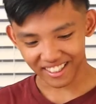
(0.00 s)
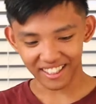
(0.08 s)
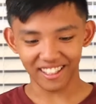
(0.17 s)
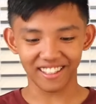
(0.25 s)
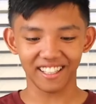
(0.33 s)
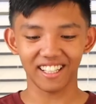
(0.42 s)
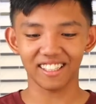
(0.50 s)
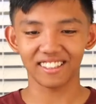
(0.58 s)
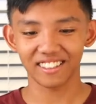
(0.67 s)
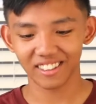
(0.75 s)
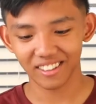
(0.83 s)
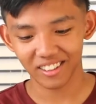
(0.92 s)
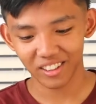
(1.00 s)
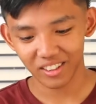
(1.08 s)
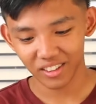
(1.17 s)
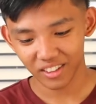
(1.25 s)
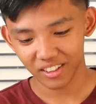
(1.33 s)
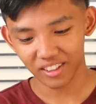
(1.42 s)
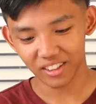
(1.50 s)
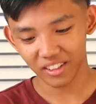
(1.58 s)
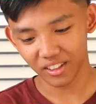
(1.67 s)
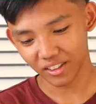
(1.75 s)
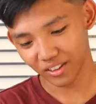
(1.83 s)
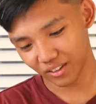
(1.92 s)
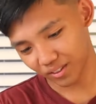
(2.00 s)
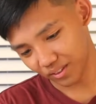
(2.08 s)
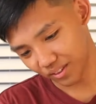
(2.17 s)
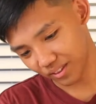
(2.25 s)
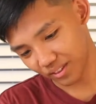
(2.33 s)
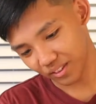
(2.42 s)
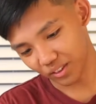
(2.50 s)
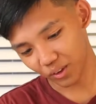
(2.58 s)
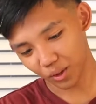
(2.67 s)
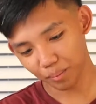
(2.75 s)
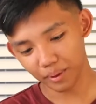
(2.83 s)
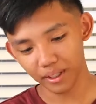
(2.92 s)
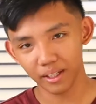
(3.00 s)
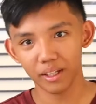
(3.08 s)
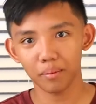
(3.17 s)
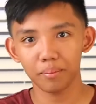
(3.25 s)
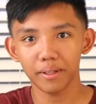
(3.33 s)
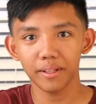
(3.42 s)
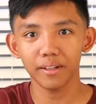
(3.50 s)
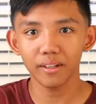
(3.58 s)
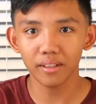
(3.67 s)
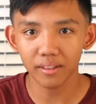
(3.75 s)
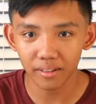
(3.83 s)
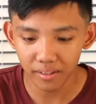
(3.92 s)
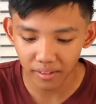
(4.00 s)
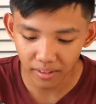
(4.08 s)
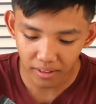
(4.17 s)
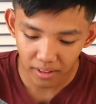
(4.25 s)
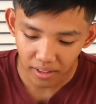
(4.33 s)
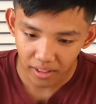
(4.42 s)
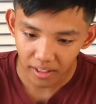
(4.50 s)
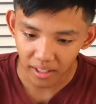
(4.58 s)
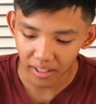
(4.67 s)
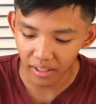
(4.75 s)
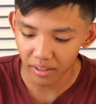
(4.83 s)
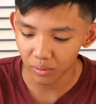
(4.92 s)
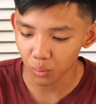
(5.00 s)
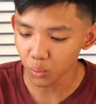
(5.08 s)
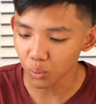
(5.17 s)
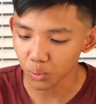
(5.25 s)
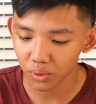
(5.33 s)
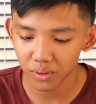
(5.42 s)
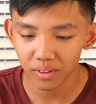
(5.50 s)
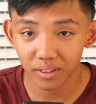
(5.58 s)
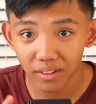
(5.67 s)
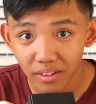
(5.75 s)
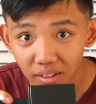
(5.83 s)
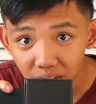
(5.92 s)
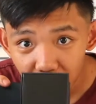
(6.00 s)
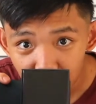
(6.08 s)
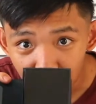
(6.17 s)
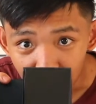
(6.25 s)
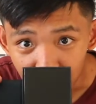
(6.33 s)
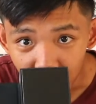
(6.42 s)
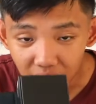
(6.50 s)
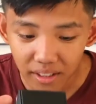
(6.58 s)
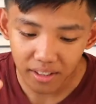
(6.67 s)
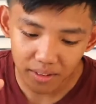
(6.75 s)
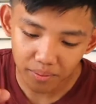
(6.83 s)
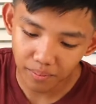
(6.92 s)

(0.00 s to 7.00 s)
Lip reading: Okay, so open it up here, and ooh, very nice.